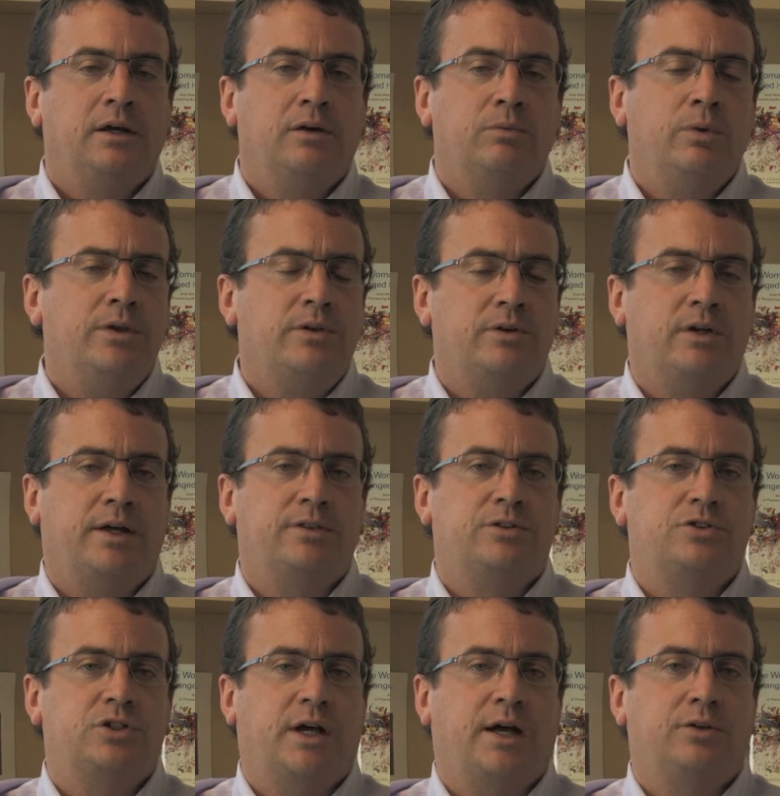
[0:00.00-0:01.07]
whether or not
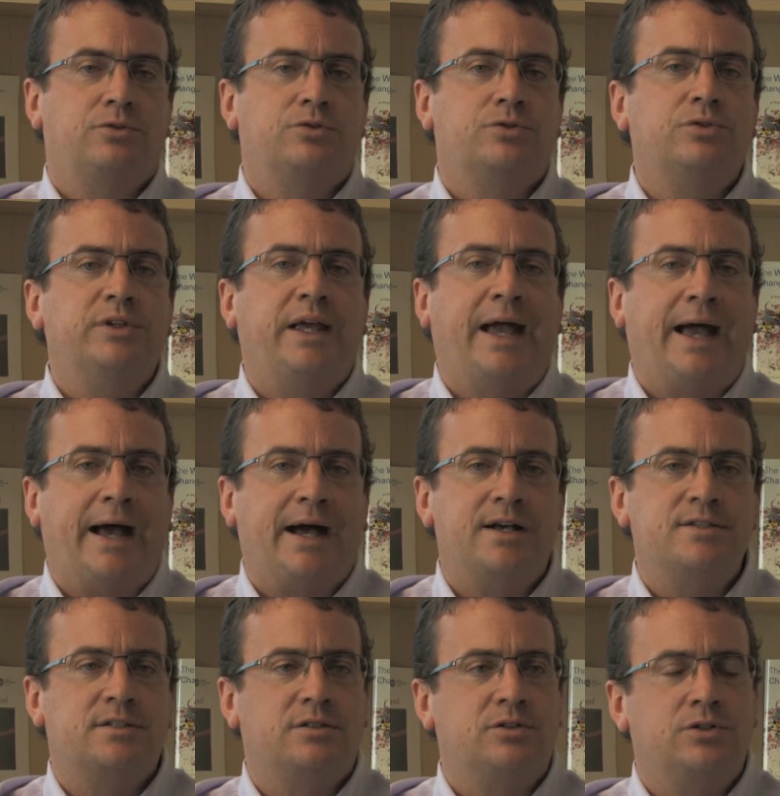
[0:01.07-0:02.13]
the child truly
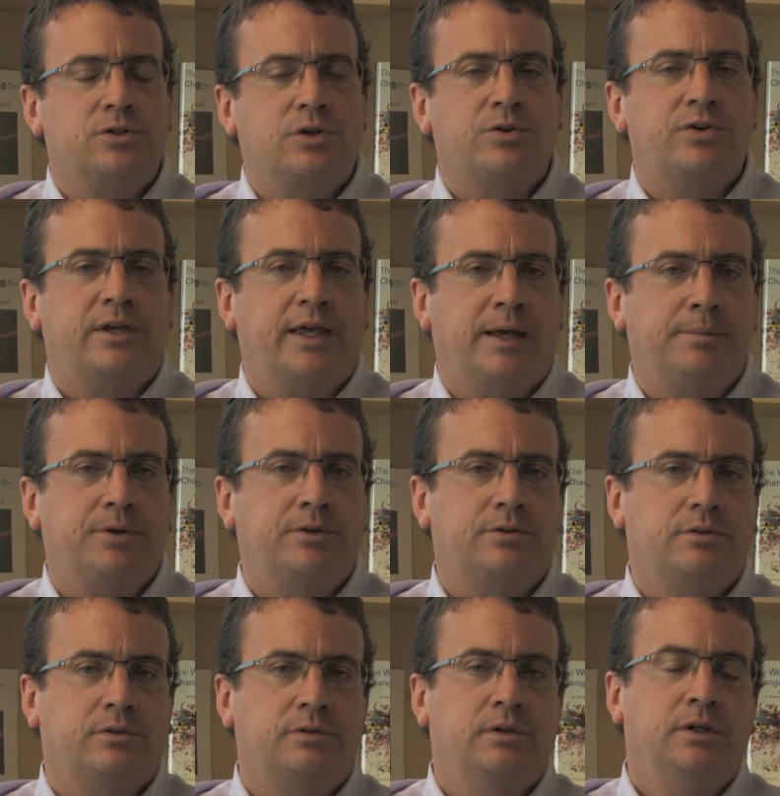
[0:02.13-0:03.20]
has a
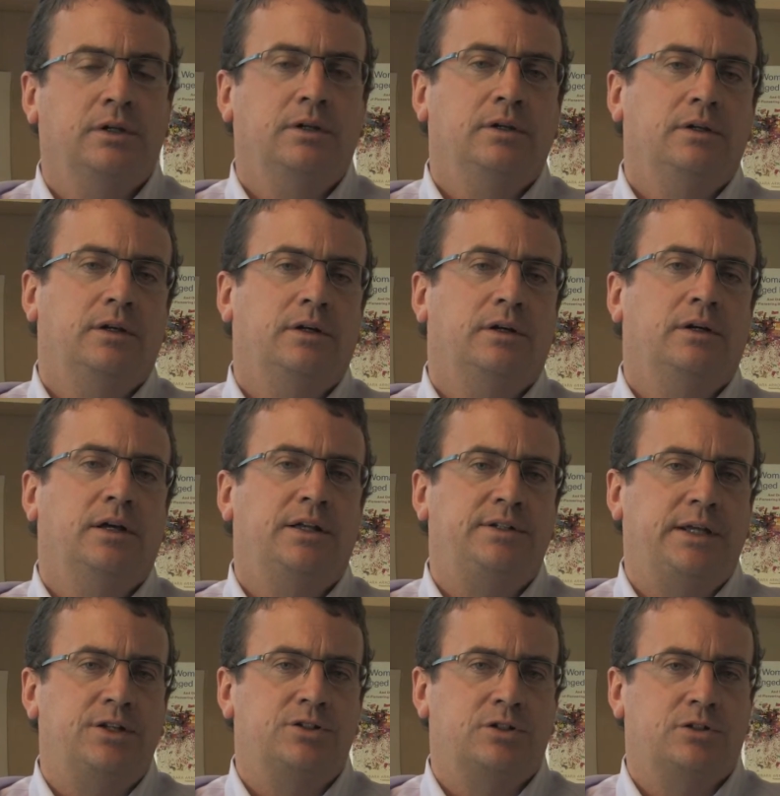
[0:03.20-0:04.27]
neurochemical
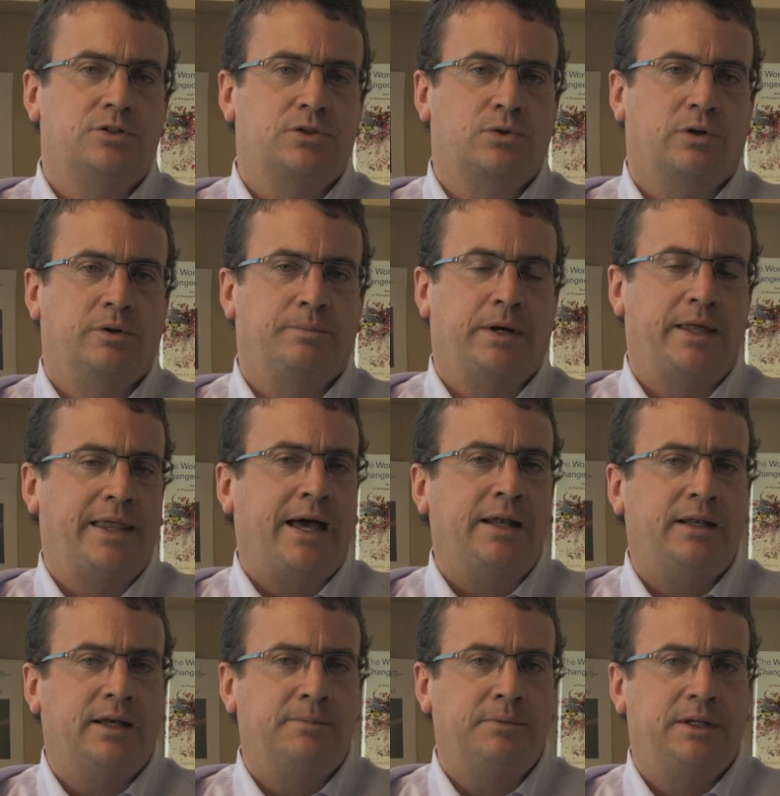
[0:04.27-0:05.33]
attention disorder. By
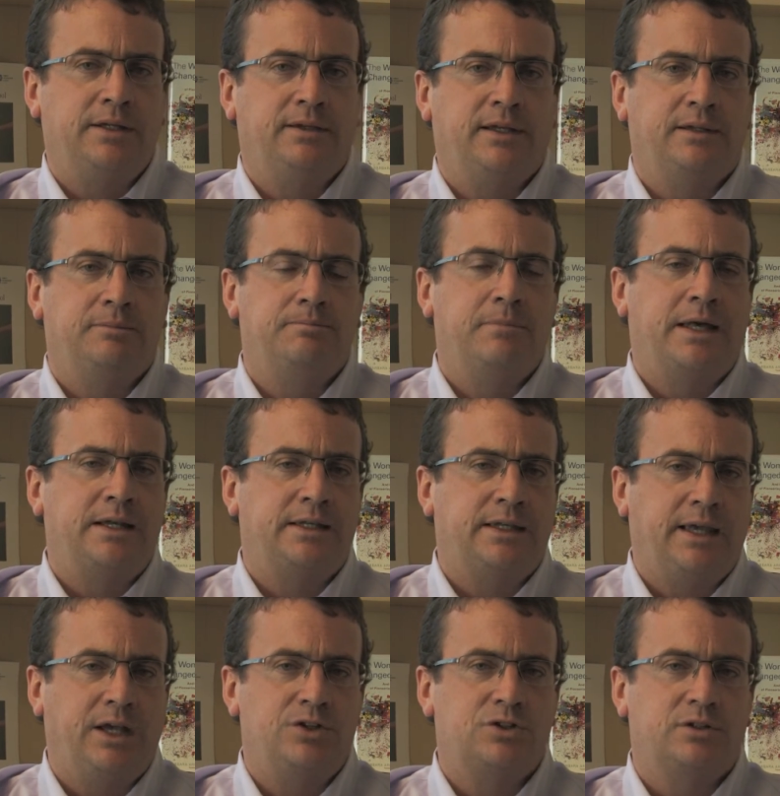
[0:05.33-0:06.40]
that I mean that
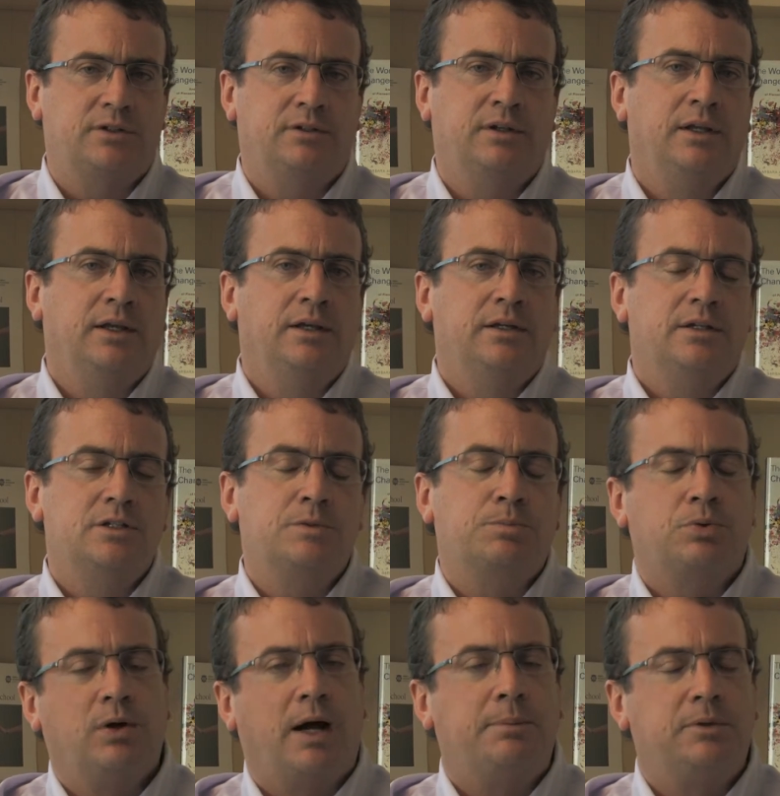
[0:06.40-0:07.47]
medication is
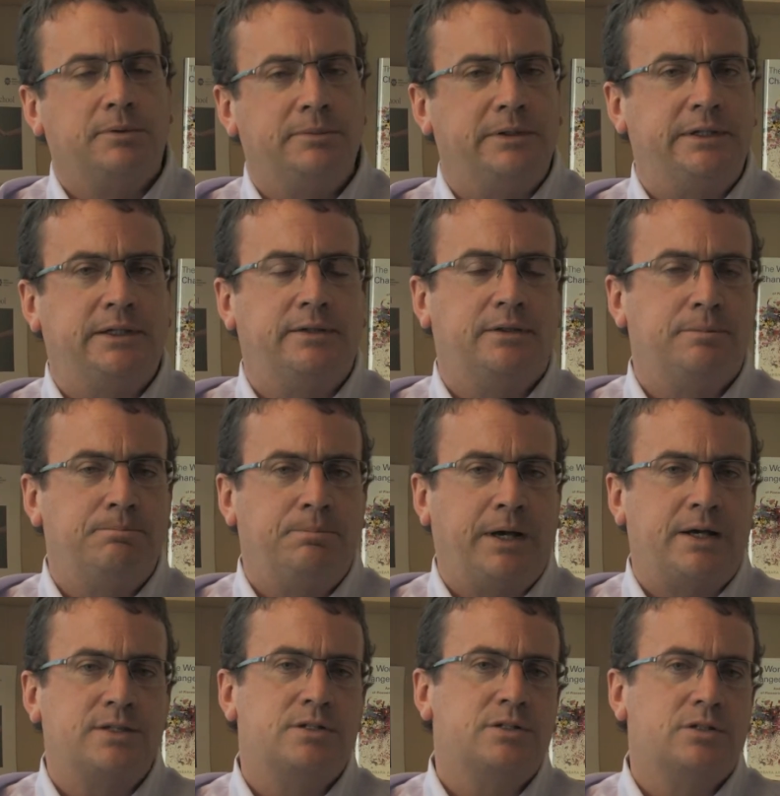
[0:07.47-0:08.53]
probably the
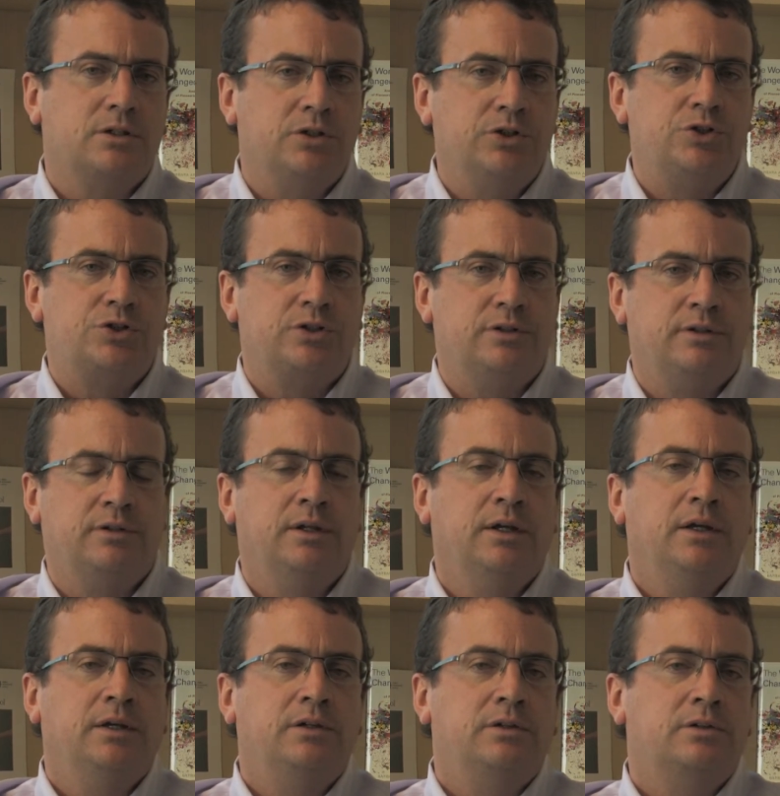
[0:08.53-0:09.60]
best solution
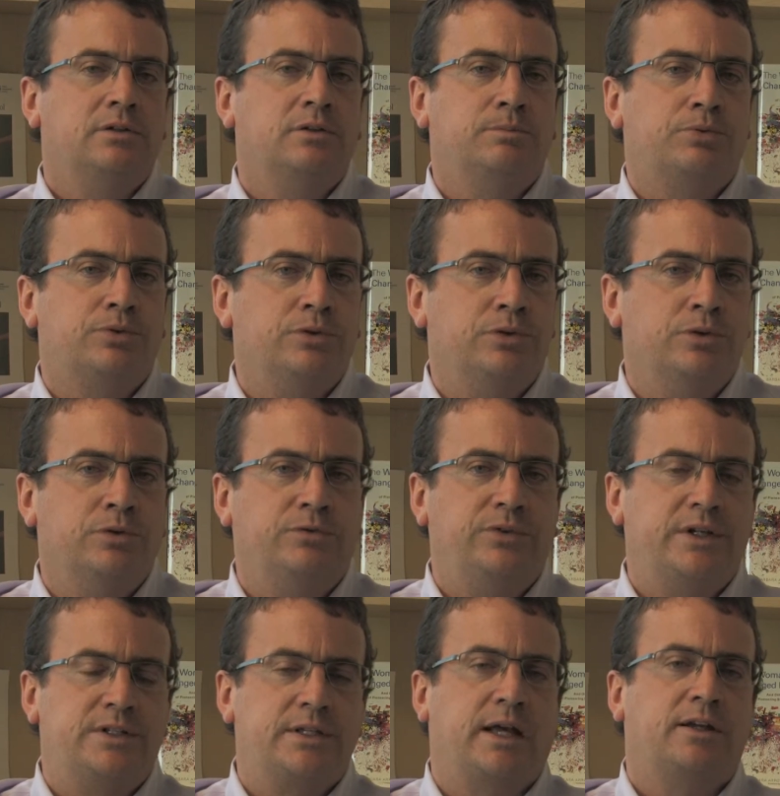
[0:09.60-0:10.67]
to improve
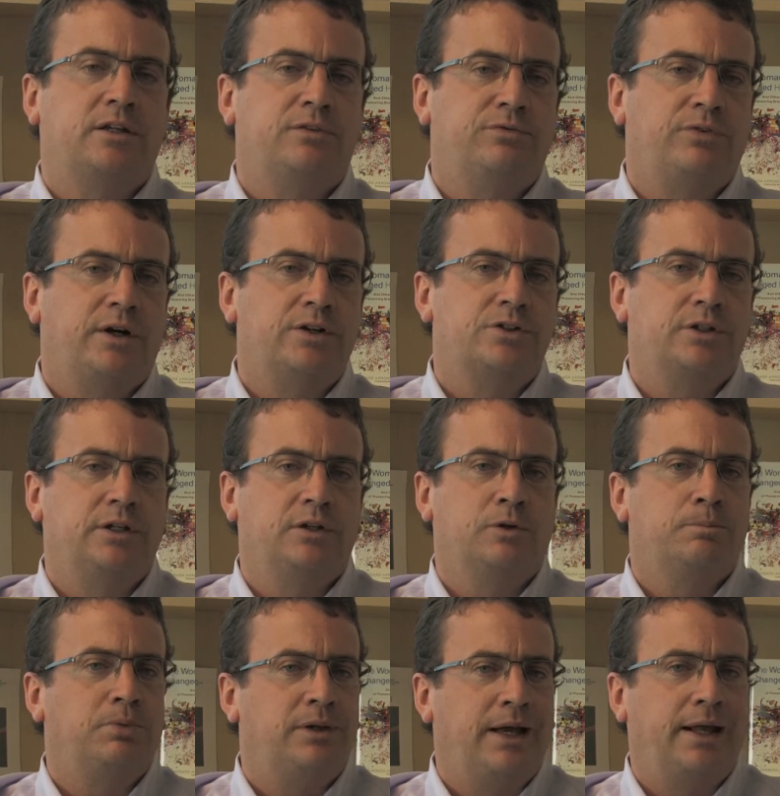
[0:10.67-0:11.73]
executive functioning
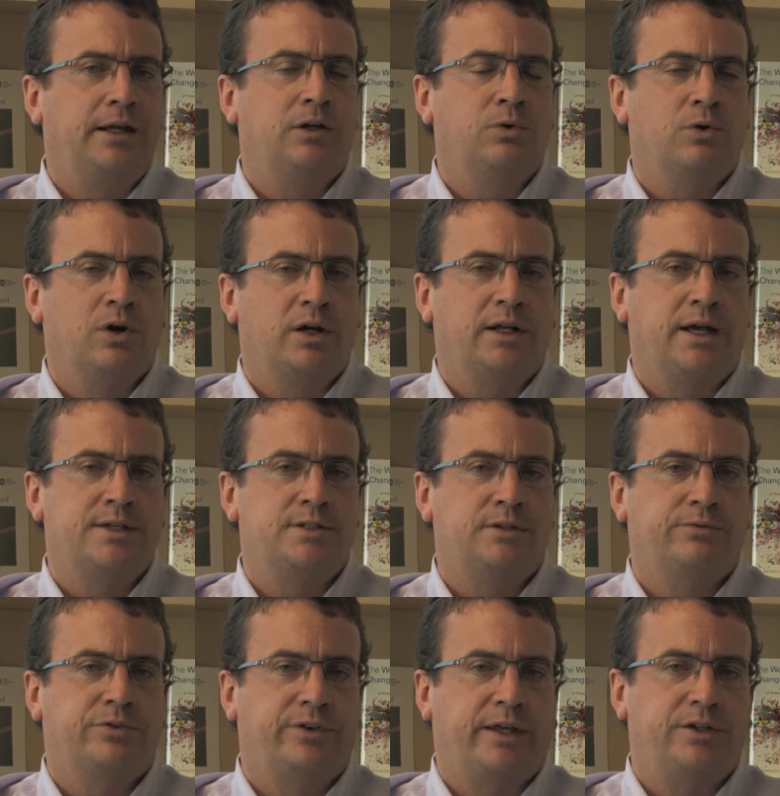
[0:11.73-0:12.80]
or planning or organizing
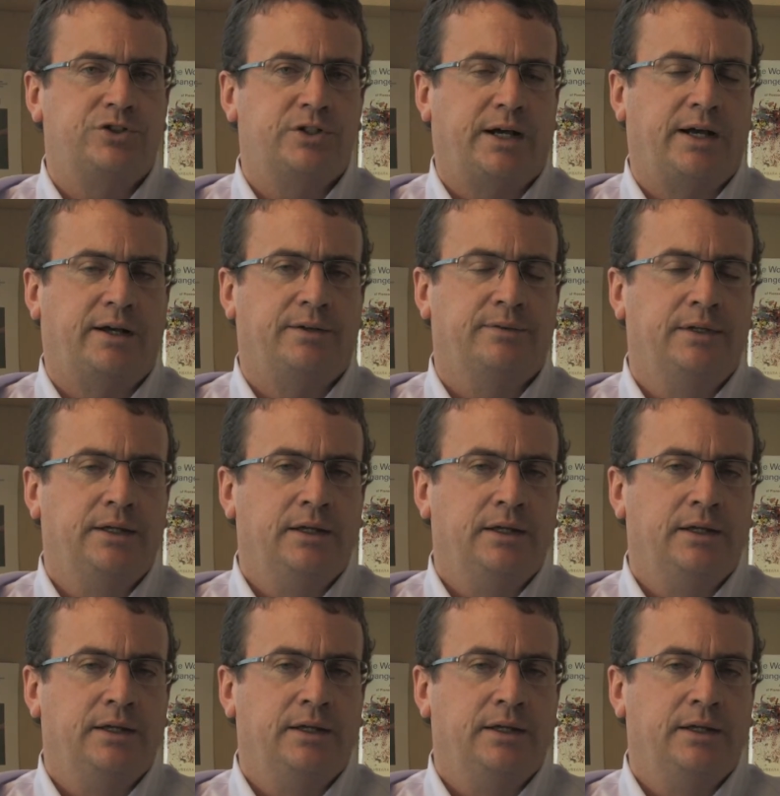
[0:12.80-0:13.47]
for that child.